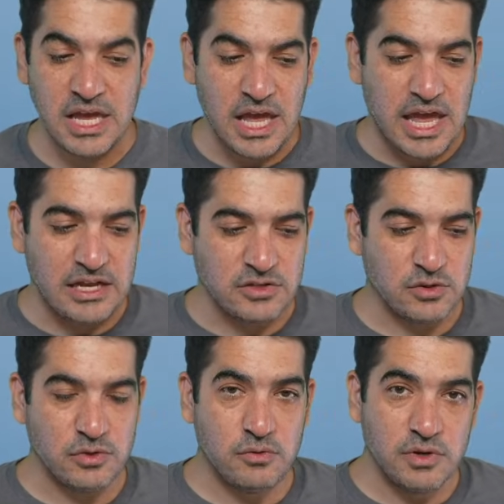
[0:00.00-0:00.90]
And so
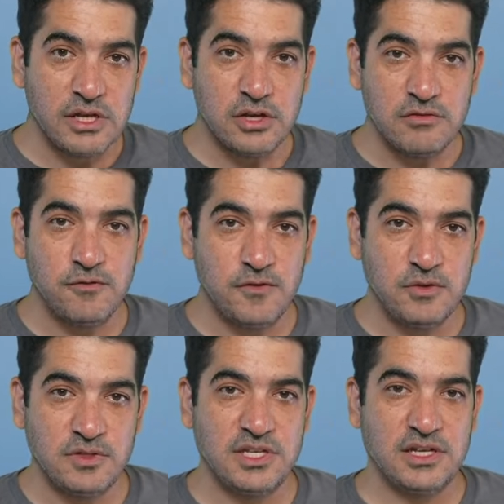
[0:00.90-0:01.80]
you're really
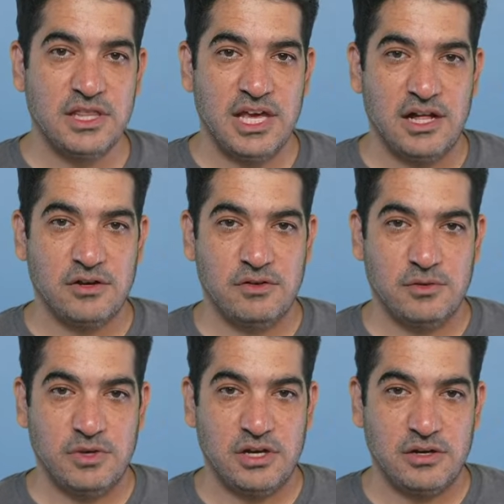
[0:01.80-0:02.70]
confusing the algorithm
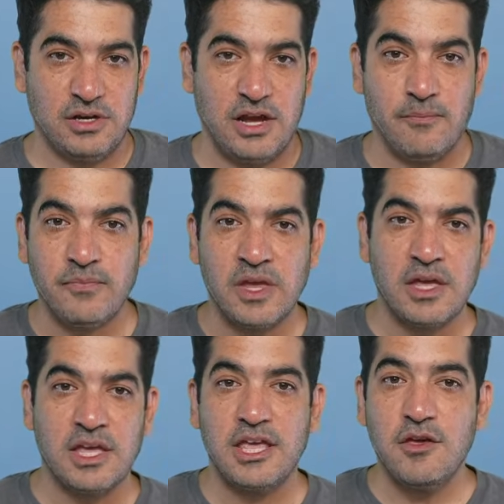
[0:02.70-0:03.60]
here. Now,
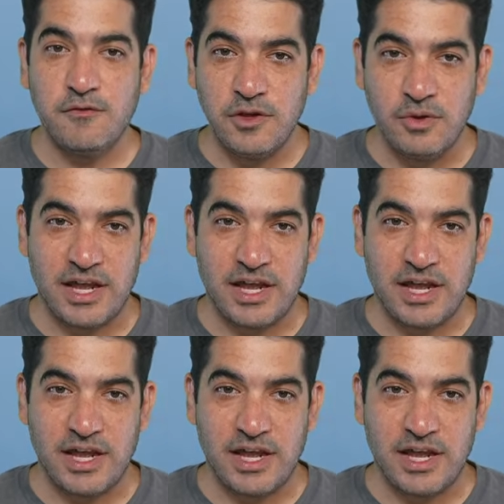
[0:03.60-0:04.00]
if you had